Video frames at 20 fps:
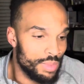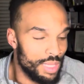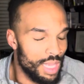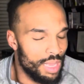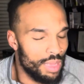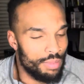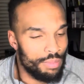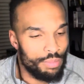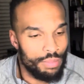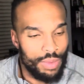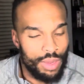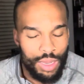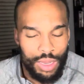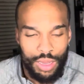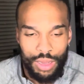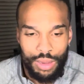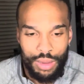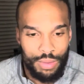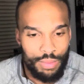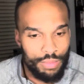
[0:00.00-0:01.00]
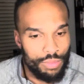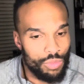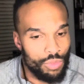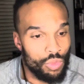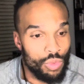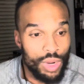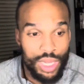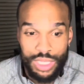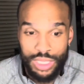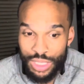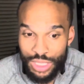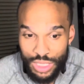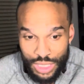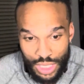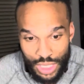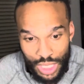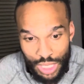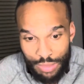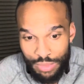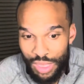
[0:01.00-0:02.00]
that wrestling
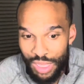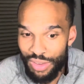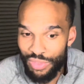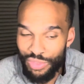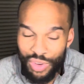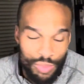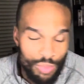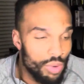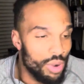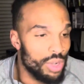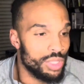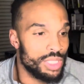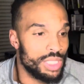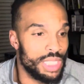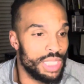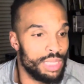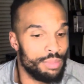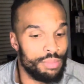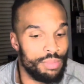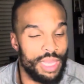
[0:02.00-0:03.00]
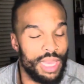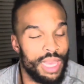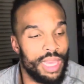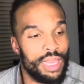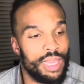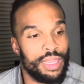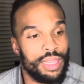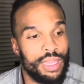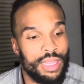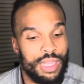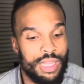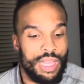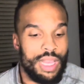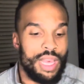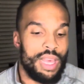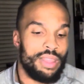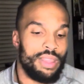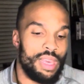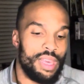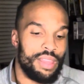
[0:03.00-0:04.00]
team, that football team, that
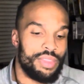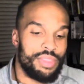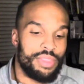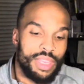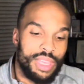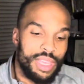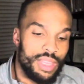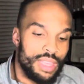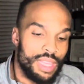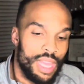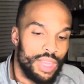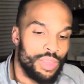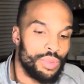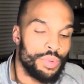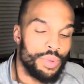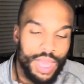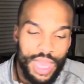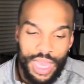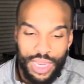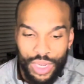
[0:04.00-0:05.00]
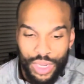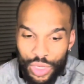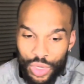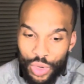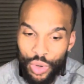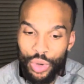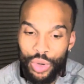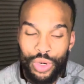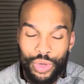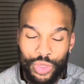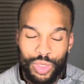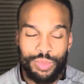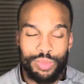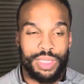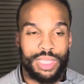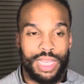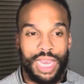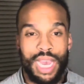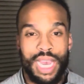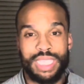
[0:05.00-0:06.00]
thing that you had a core group
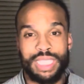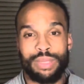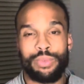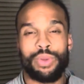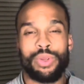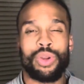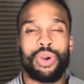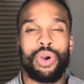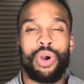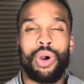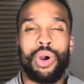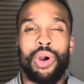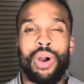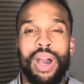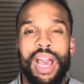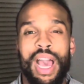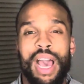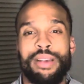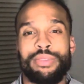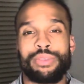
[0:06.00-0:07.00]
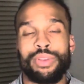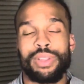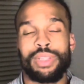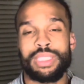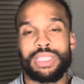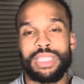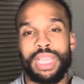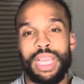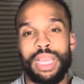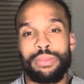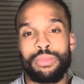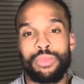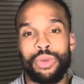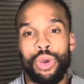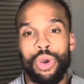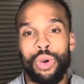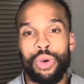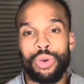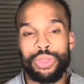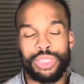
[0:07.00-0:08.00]
of guys and we were all after the same
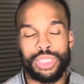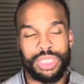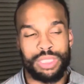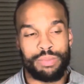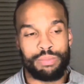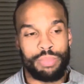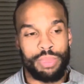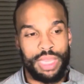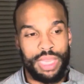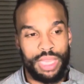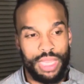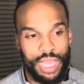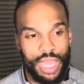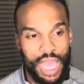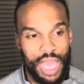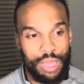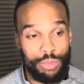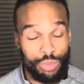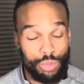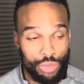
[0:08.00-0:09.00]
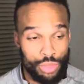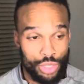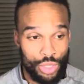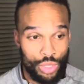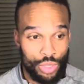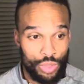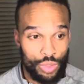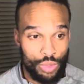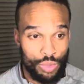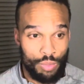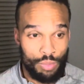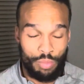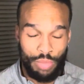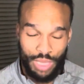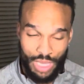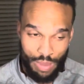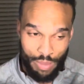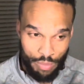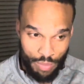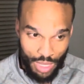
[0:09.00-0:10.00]
goal. Just being able to
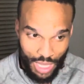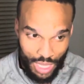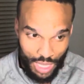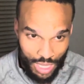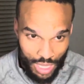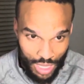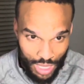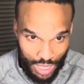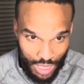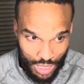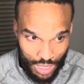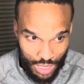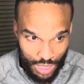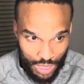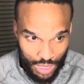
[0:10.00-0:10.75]
be a man,